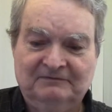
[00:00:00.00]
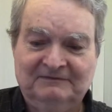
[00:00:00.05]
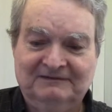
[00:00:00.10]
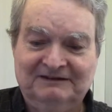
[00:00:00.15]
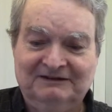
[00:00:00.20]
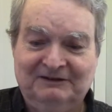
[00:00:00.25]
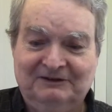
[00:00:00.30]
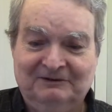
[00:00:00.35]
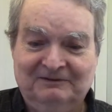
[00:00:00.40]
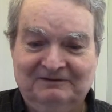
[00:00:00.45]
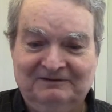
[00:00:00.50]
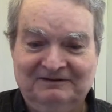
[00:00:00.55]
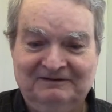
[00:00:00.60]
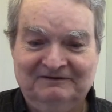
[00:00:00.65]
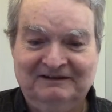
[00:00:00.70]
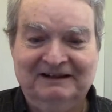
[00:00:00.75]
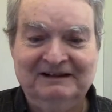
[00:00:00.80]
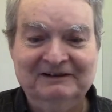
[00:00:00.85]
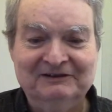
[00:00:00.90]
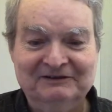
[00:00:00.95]
So the
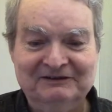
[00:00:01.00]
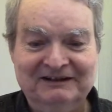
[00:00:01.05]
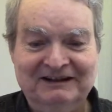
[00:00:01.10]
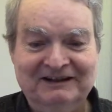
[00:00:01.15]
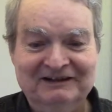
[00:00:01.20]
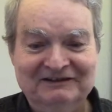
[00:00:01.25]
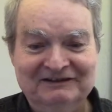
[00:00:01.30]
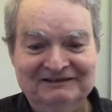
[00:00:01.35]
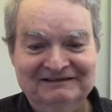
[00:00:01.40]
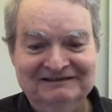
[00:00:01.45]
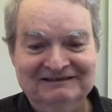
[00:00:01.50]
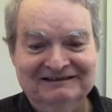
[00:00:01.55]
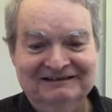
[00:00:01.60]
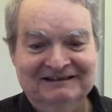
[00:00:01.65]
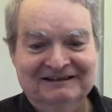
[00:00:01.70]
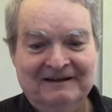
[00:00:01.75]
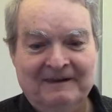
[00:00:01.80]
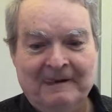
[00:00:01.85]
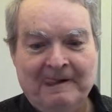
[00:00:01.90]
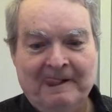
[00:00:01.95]
radio station
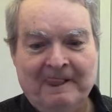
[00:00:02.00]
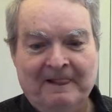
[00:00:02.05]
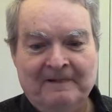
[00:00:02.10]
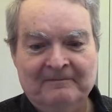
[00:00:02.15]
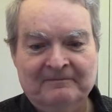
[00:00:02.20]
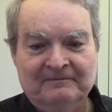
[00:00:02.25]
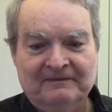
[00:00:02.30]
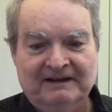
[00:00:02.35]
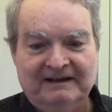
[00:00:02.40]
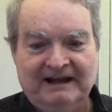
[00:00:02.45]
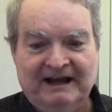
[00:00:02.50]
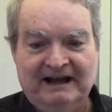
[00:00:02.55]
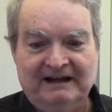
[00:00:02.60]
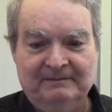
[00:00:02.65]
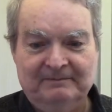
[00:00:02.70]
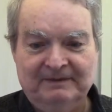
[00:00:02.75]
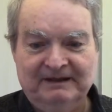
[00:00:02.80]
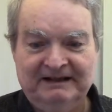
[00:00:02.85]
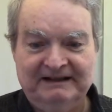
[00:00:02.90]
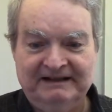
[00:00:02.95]
had a
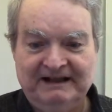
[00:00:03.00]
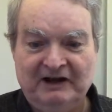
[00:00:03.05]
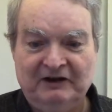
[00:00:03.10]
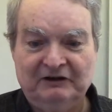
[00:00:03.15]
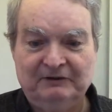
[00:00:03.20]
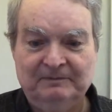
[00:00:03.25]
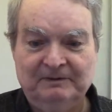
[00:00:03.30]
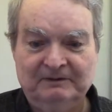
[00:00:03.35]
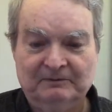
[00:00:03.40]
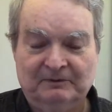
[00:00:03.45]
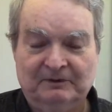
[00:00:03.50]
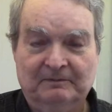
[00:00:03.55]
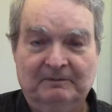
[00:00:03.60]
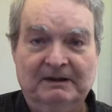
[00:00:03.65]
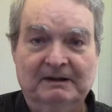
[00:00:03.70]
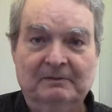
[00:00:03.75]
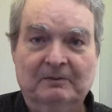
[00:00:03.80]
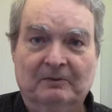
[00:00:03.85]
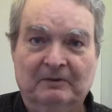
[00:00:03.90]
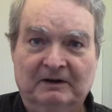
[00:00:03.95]
big announcement where
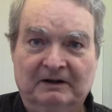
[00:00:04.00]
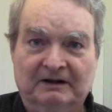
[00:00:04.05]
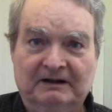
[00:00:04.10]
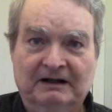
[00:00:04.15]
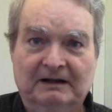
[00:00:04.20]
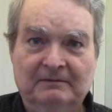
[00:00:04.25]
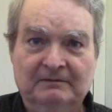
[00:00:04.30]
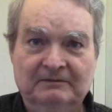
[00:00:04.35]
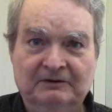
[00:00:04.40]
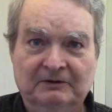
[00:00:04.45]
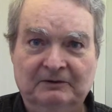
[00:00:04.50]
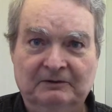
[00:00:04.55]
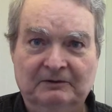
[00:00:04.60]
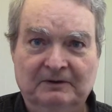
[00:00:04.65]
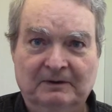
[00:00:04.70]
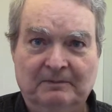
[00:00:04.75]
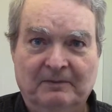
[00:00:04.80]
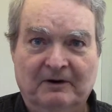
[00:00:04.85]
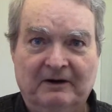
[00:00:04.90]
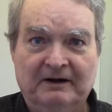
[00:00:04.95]
people were to come to
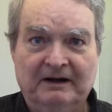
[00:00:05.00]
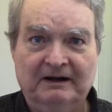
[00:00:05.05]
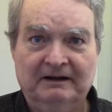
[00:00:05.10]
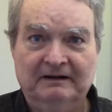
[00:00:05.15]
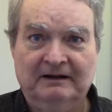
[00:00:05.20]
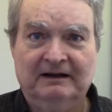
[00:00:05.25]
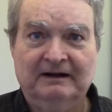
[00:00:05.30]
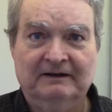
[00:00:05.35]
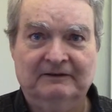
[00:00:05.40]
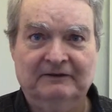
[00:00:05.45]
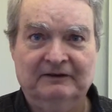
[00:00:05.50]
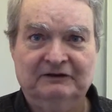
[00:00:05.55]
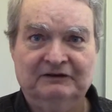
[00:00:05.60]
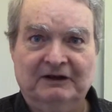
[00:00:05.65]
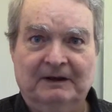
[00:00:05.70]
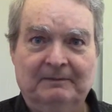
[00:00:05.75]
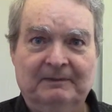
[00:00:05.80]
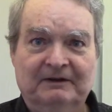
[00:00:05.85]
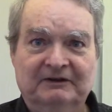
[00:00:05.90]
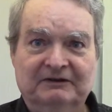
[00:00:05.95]
the parking lot of the
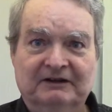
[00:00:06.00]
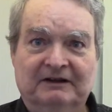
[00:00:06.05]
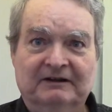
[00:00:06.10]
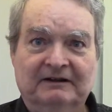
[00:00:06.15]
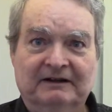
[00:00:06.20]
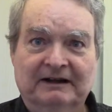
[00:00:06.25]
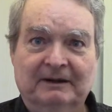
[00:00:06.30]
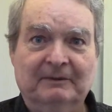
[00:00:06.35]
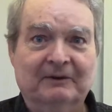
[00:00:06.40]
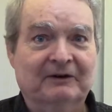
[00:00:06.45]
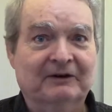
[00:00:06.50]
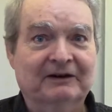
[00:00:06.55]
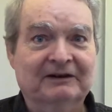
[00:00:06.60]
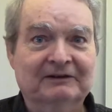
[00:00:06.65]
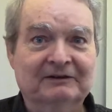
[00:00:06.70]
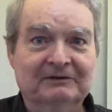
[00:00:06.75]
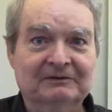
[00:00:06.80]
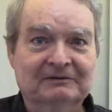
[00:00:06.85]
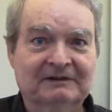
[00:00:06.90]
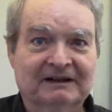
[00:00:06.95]
shopping center and they were going
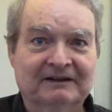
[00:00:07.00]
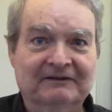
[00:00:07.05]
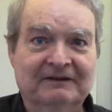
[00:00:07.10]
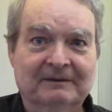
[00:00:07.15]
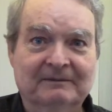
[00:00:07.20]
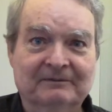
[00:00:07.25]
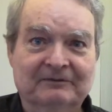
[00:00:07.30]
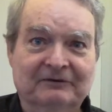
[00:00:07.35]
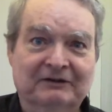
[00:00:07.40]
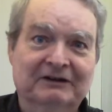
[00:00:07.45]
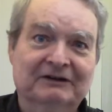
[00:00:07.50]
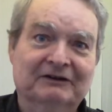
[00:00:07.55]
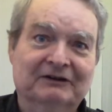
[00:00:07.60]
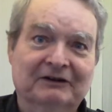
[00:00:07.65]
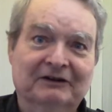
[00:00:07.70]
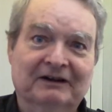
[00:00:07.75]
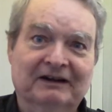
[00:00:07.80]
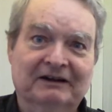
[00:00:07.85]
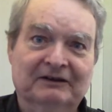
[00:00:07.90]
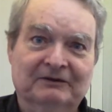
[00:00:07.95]
to give them free
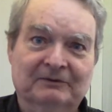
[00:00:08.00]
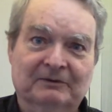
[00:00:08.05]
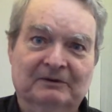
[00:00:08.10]
turkeys.